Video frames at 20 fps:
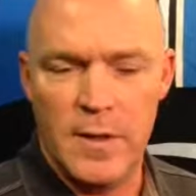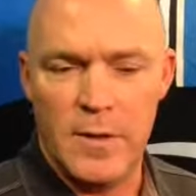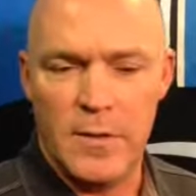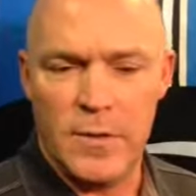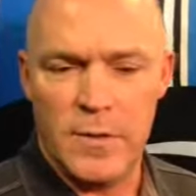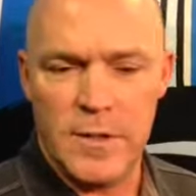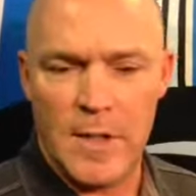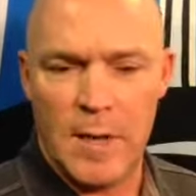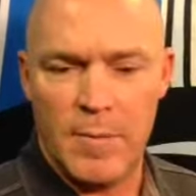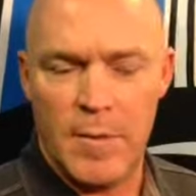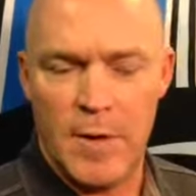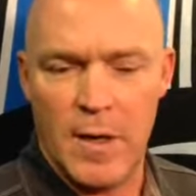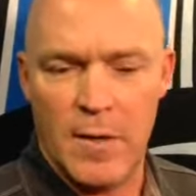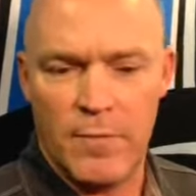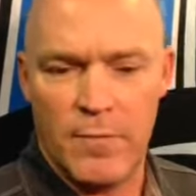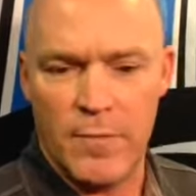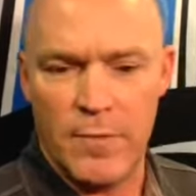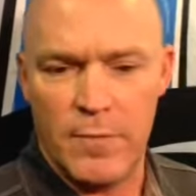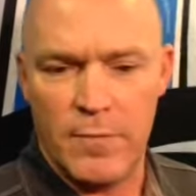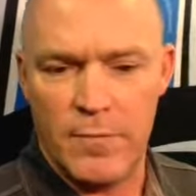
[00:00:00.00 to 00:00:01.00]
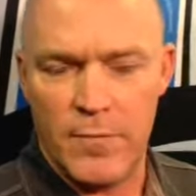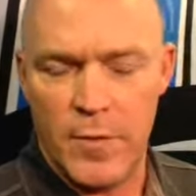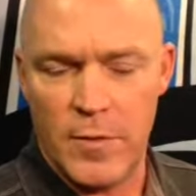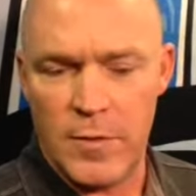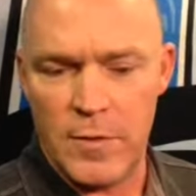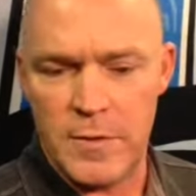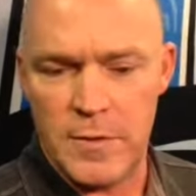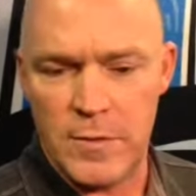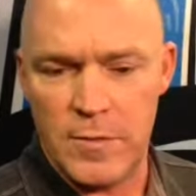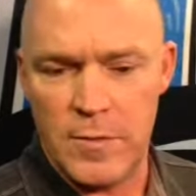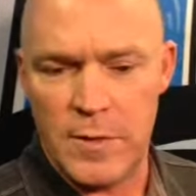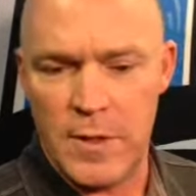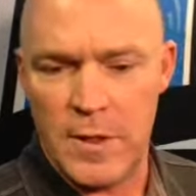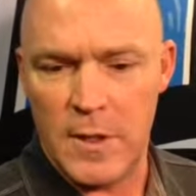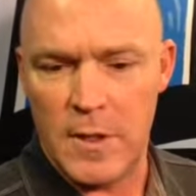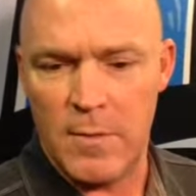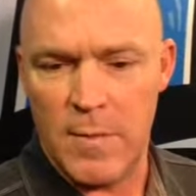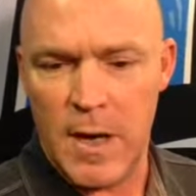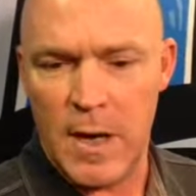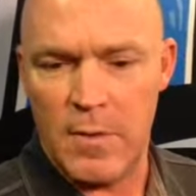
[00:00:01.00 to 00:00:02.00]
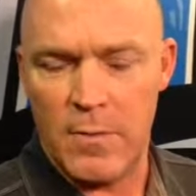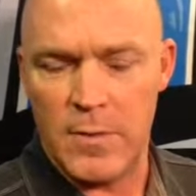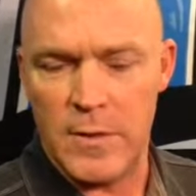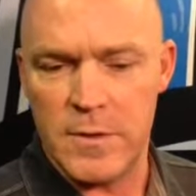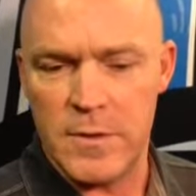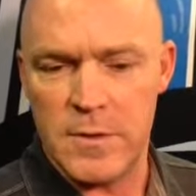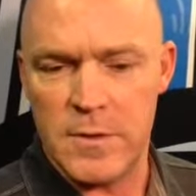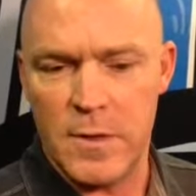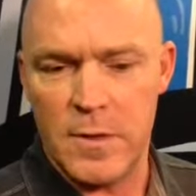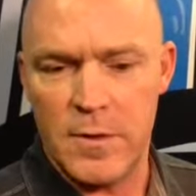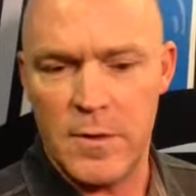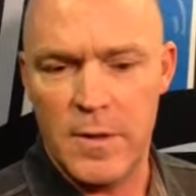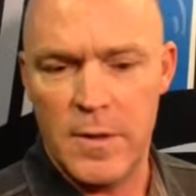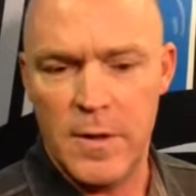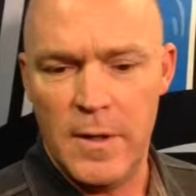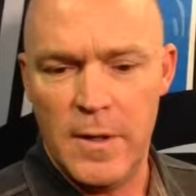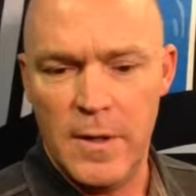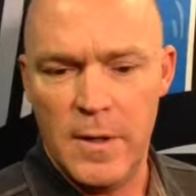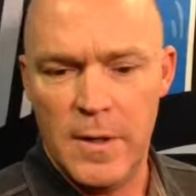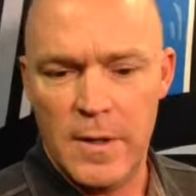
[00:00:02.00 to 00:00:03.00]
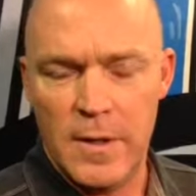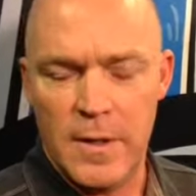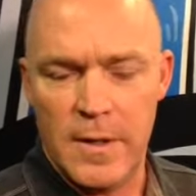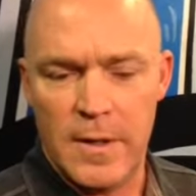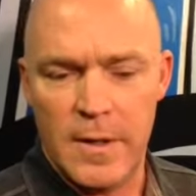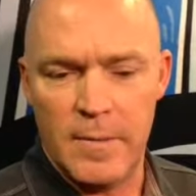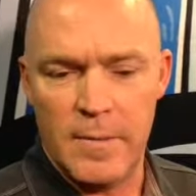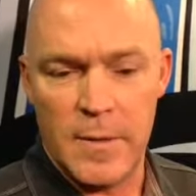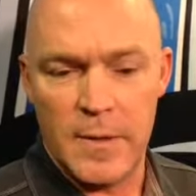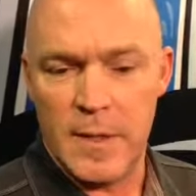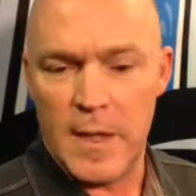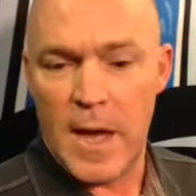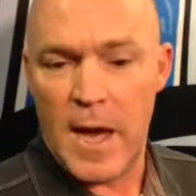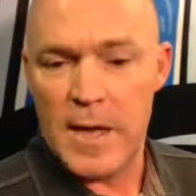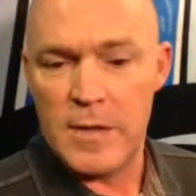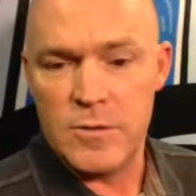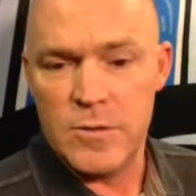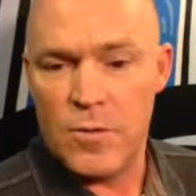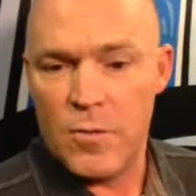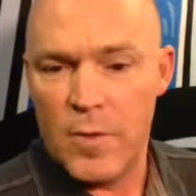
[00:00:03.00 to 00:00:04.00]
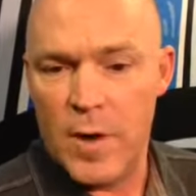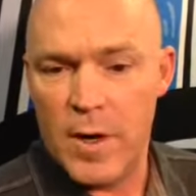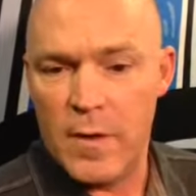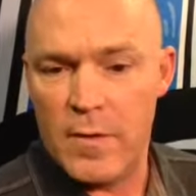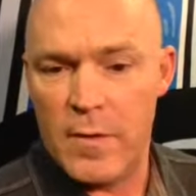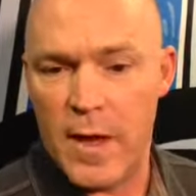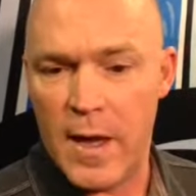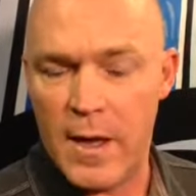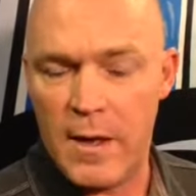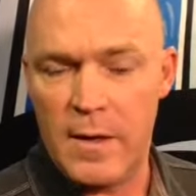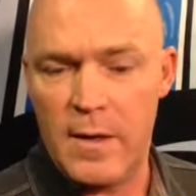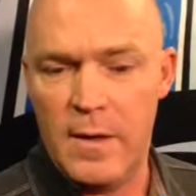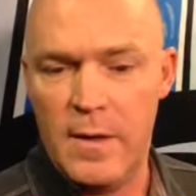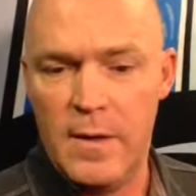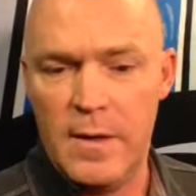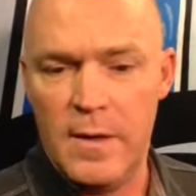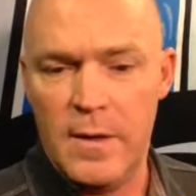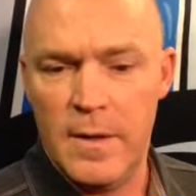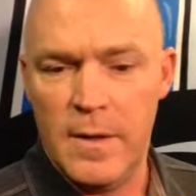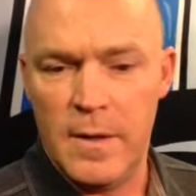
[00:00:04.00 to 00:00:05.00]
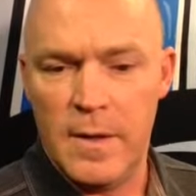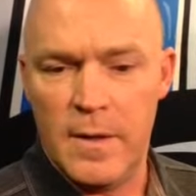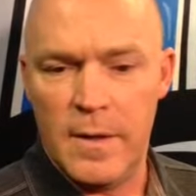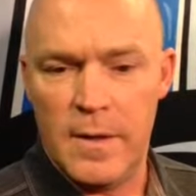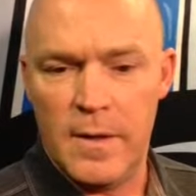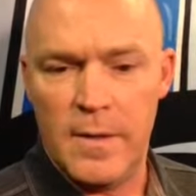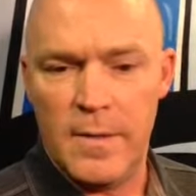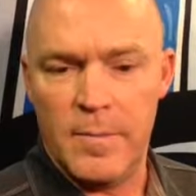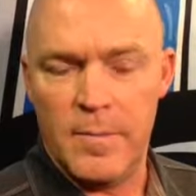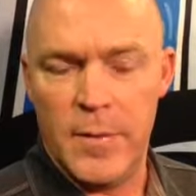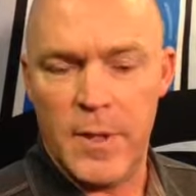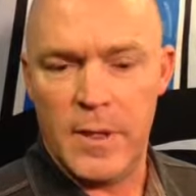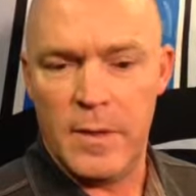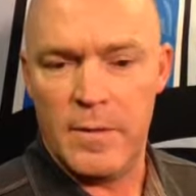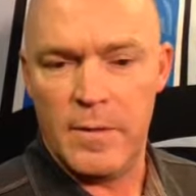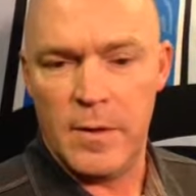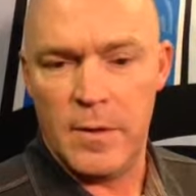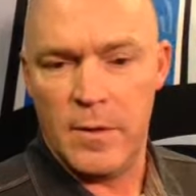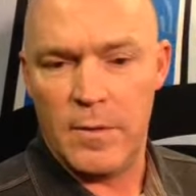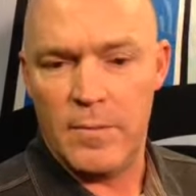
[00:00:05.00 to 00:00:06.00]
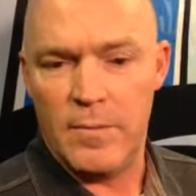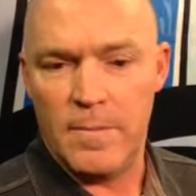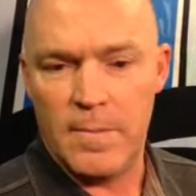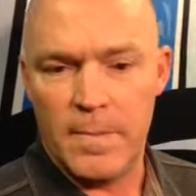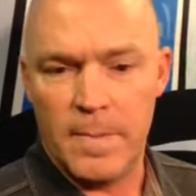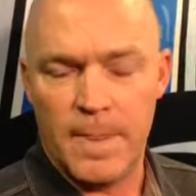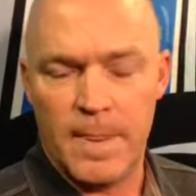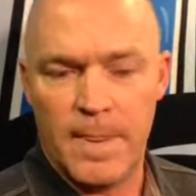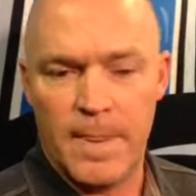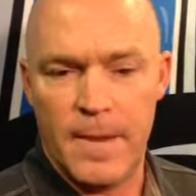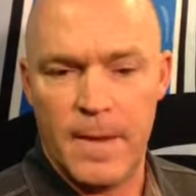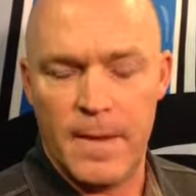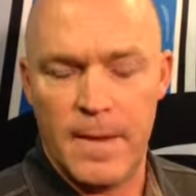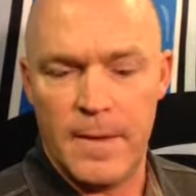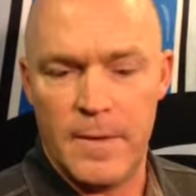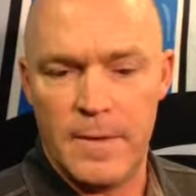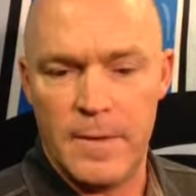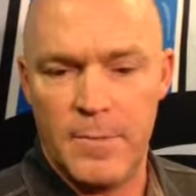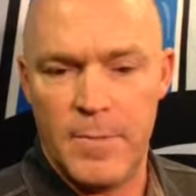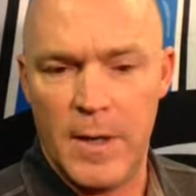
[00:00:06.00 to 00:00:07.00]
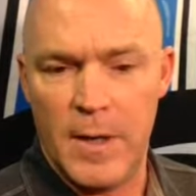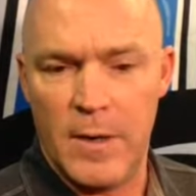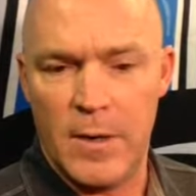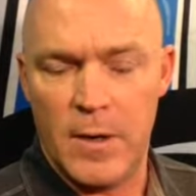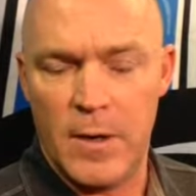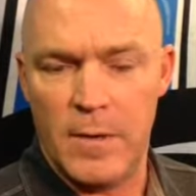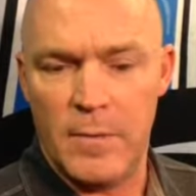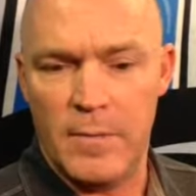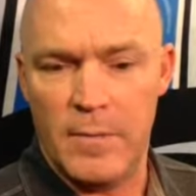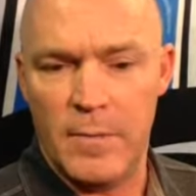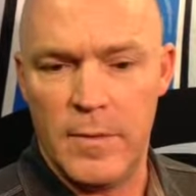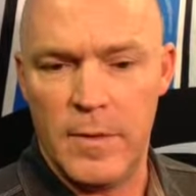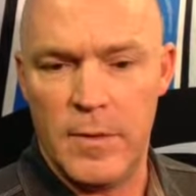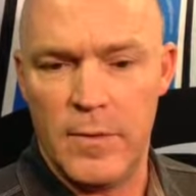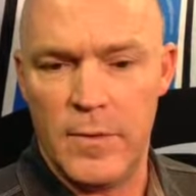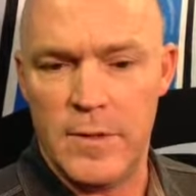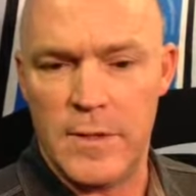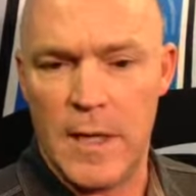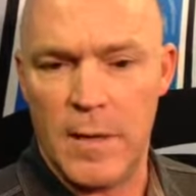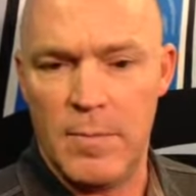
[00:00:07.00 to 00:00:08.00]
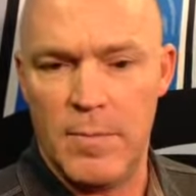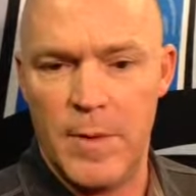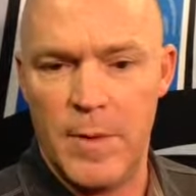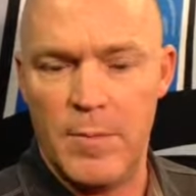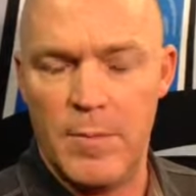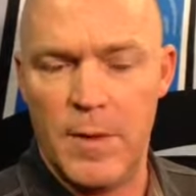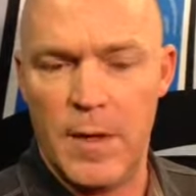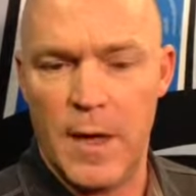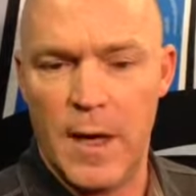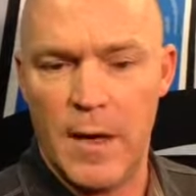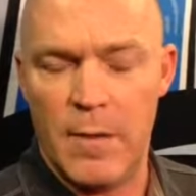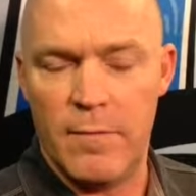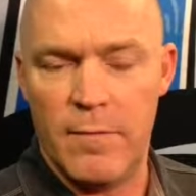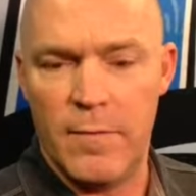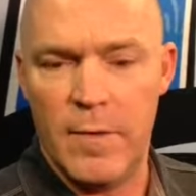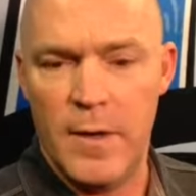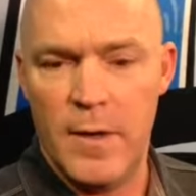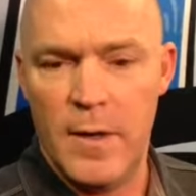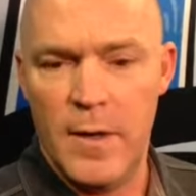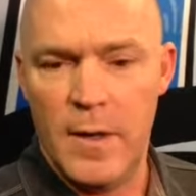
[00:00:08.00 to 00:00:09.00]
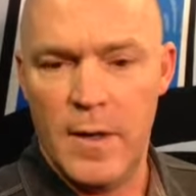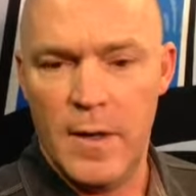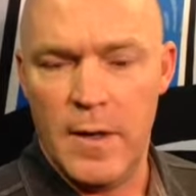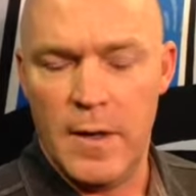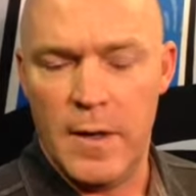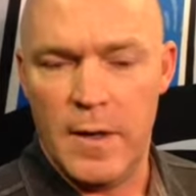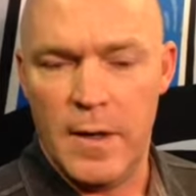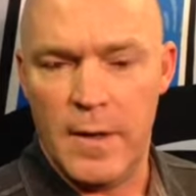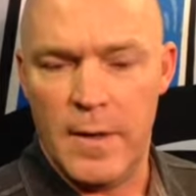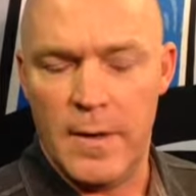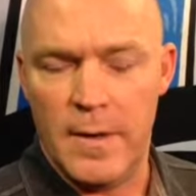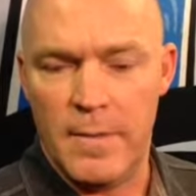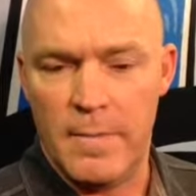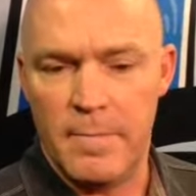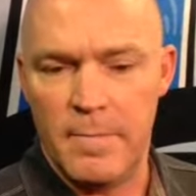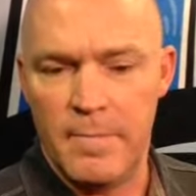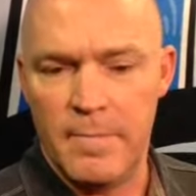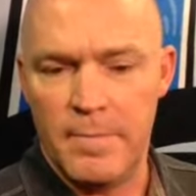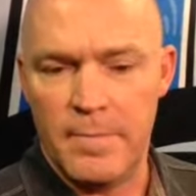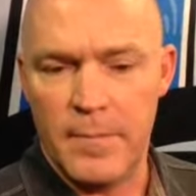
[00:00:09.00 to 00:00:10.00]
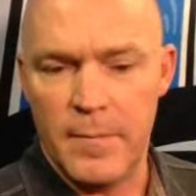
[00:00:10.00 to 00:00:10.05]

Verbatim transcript: you know the type of effort and focus that we need to come out with. So uh, I mean the guys are aware of that, uh, but you know uh, depending on you know the type of people we have, um,